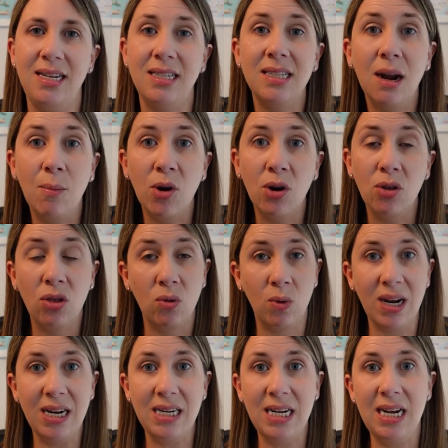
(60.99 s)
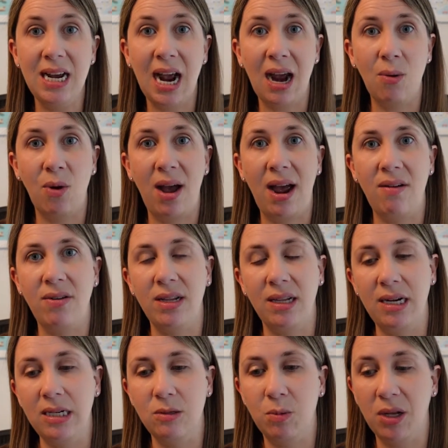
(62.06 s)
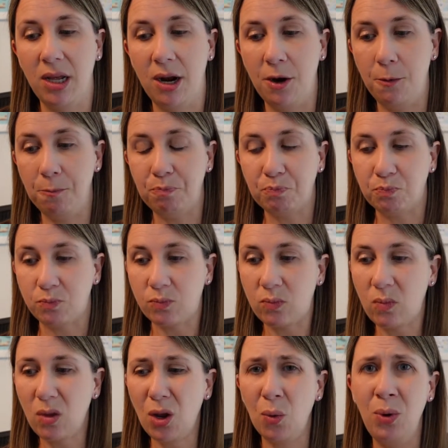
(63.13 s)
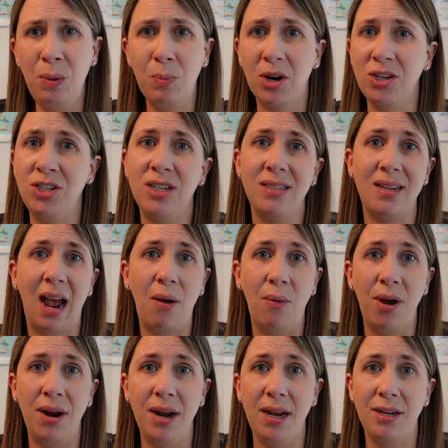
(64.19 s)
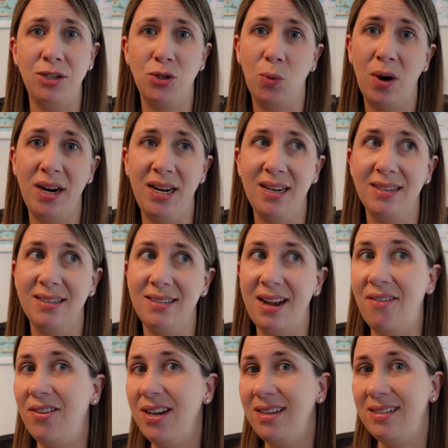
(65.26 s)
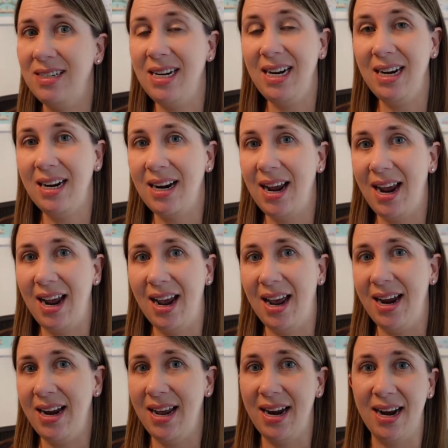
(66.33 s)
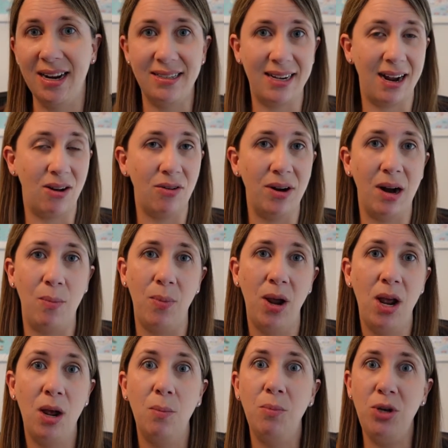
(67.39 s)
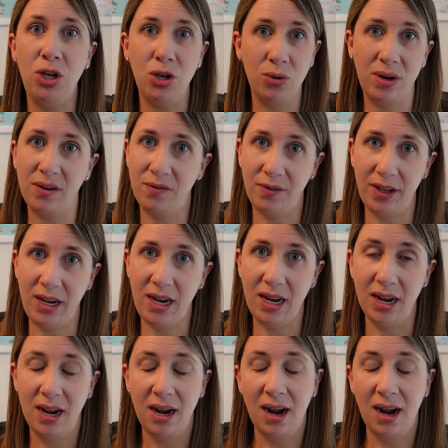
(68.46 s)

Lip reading: Summer 3D. I will have it linked below. We purchased that one in 2017 and it has held up beautifully